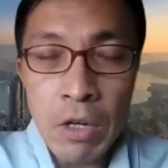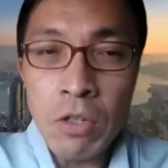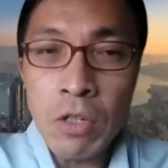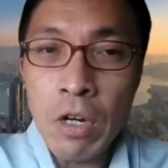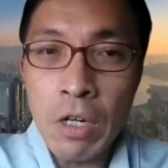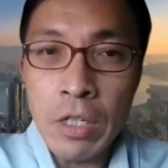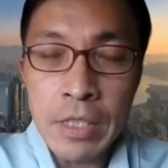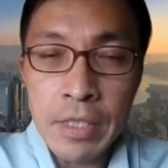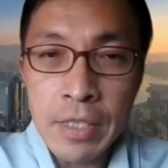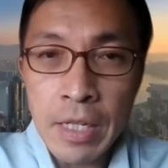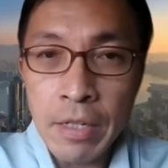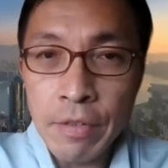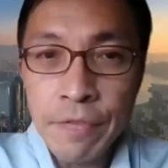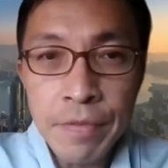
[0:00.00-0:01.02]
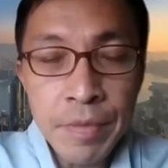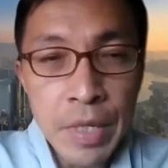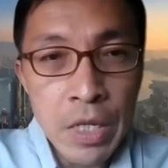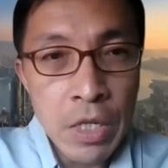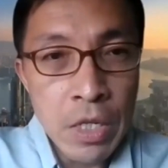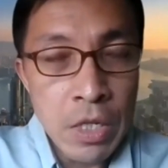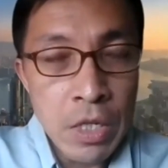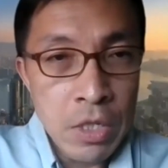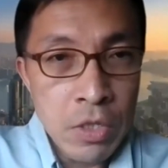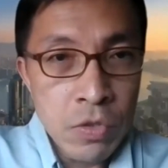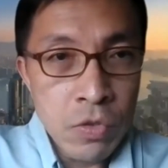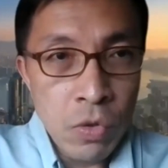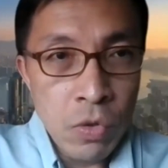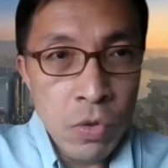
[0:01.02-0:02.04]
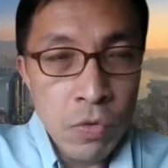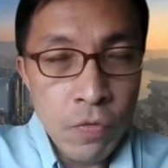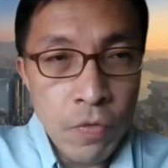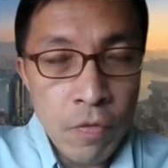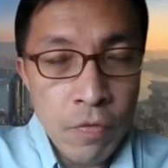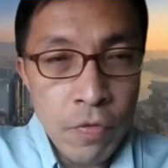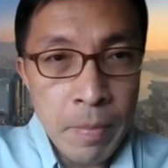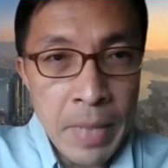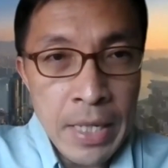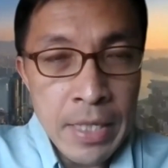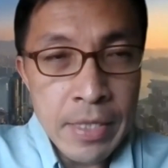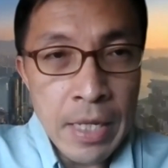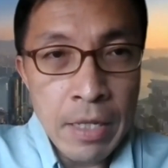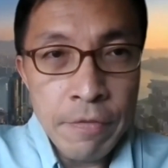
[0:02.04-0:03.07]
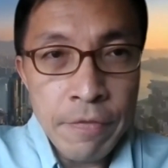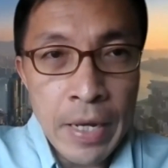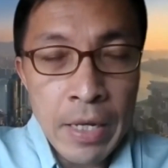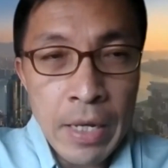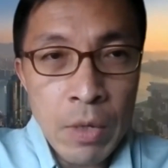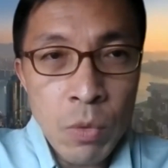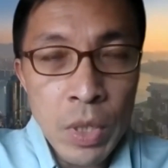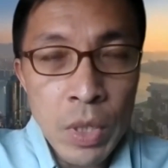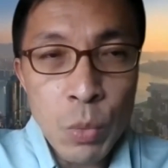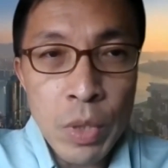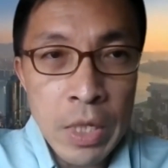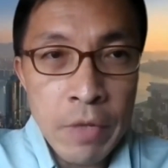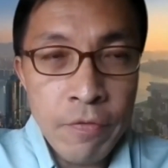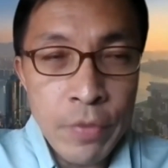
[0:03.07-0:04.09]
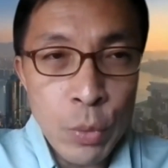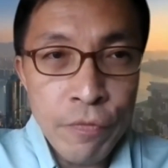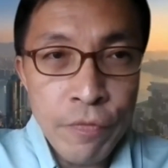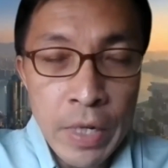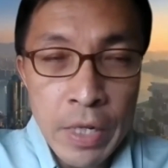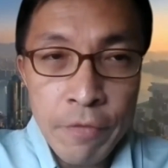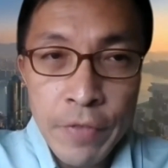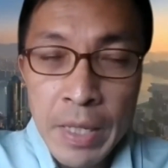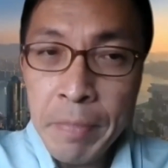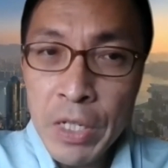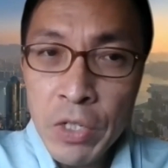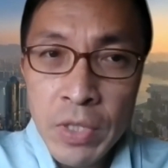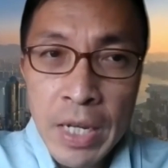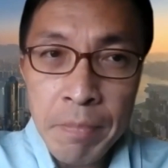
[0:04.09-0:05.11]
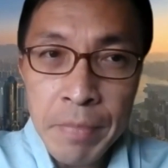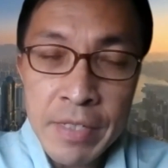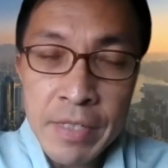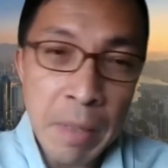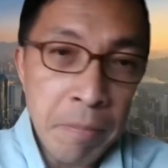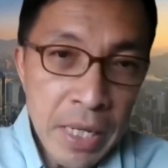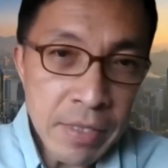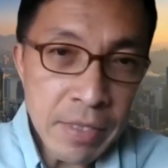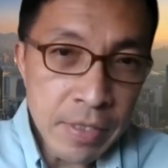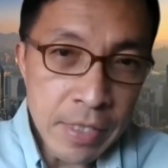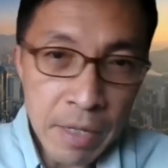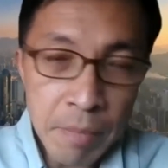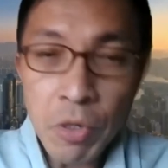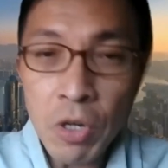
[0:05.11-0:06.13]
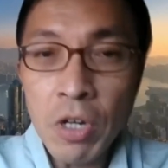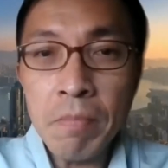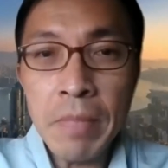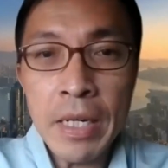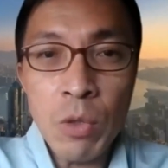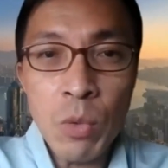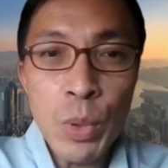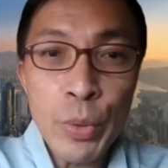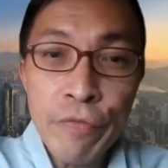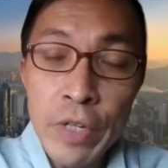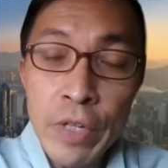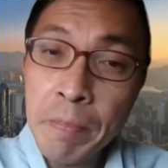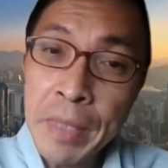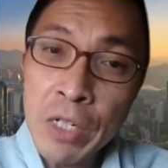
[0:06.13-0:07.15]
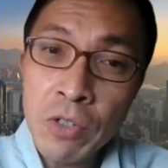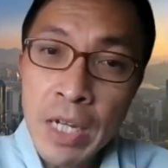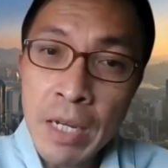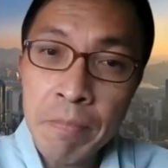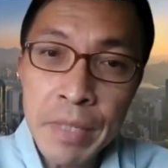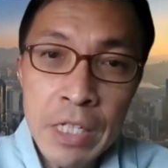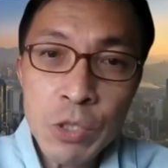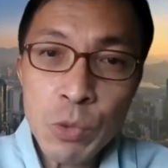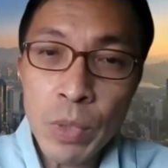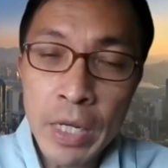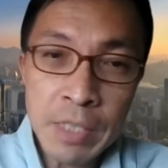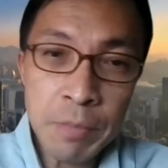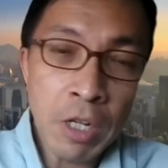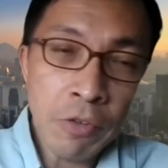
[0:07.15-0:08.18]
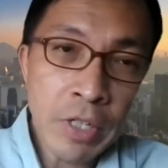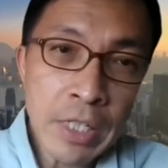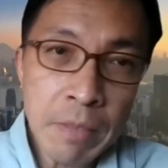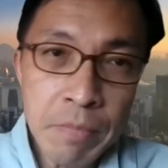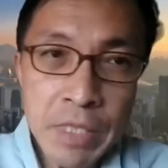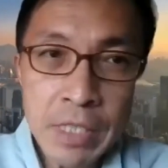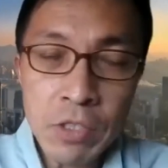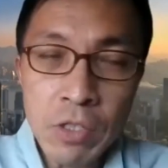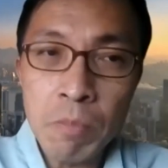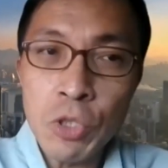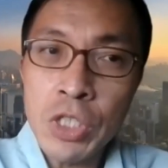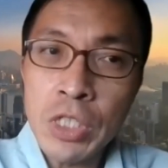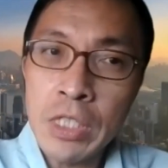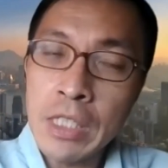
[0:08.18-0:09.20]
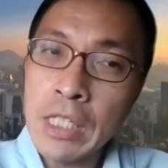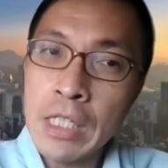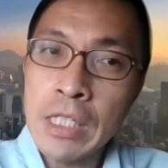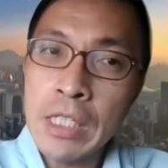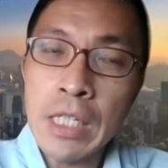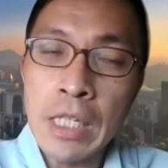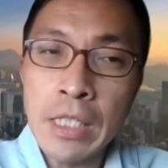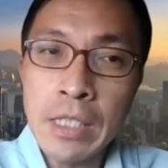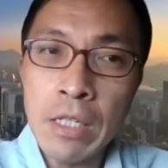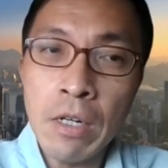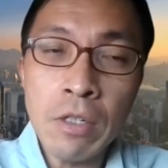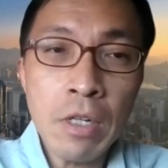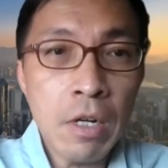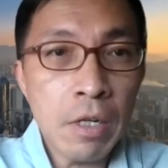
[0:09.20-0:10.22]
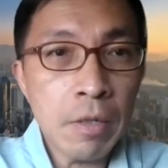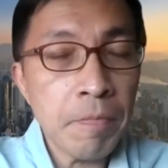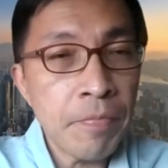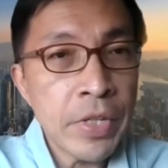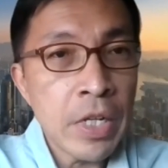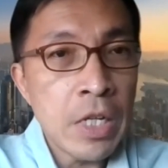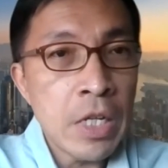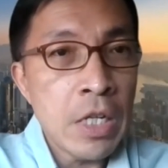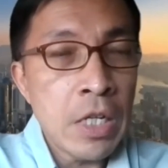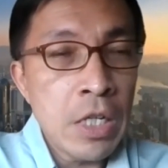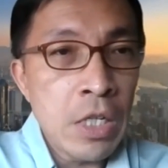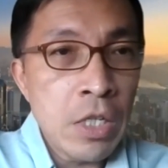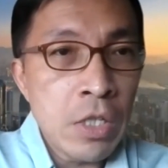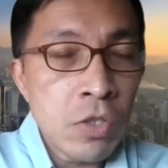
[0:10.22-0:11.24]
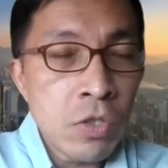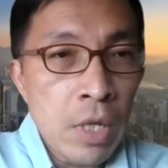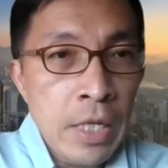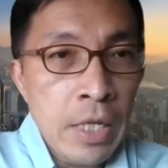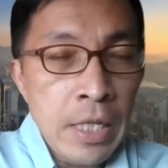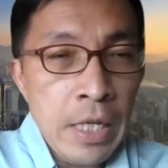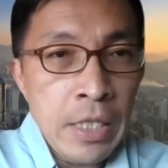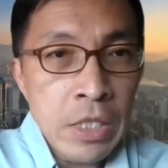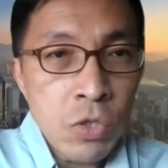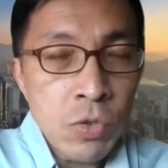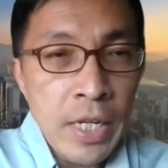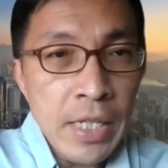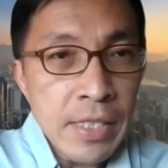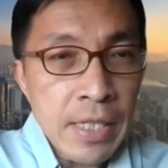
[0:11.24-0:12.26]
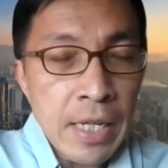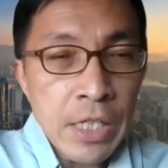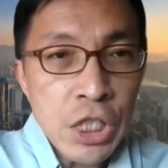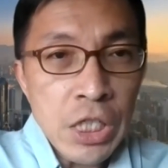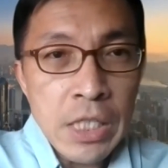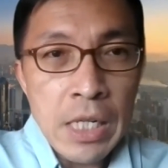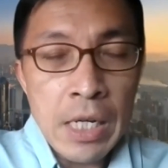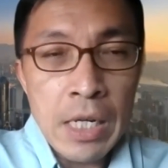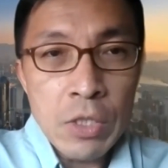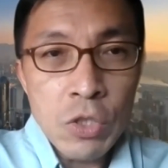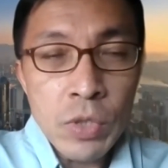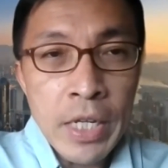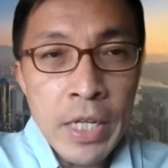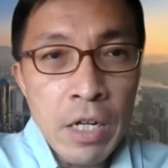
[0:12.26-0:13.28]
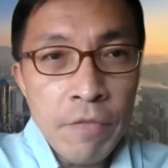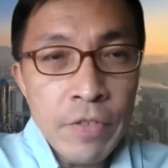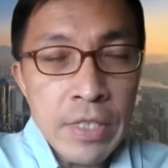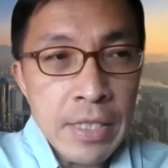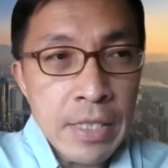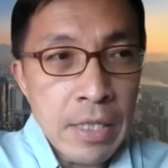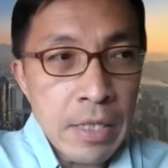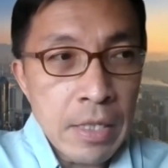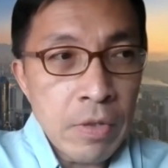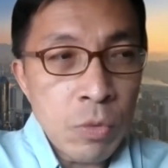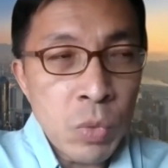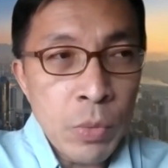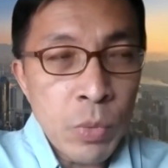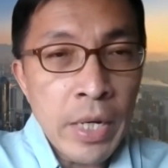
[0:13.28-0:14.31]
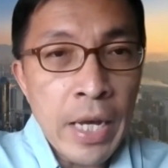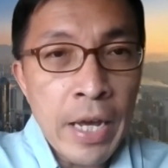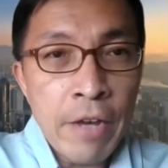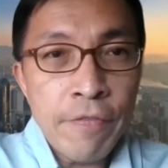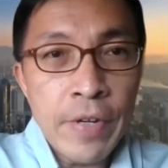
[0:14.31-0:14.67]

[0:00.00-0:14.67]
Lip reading: Hong Kong itself. So for myself, I work with Filipino companies. I'm based in Singapore, but I work with Filipino companies who are exploring the business opportunities in Hong Kong. In today's session, to kick off, we will have